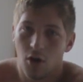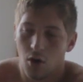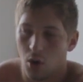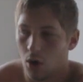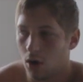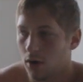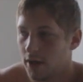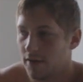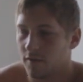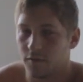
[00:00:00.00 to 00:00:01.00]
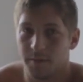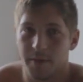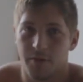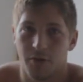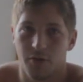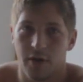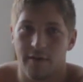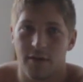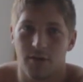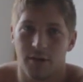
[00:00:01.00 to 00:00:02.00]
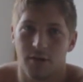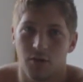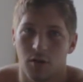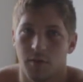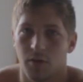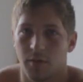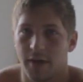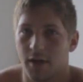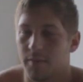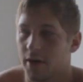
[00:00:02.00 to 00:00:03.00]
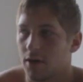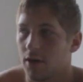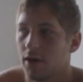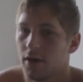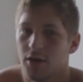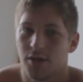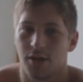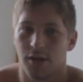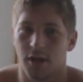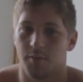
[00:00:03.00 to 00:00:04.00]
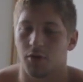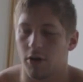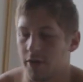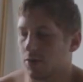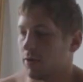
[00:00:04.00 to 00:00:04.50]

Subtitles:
or even for people who do have the strength to do it but want to make it better so that you can progress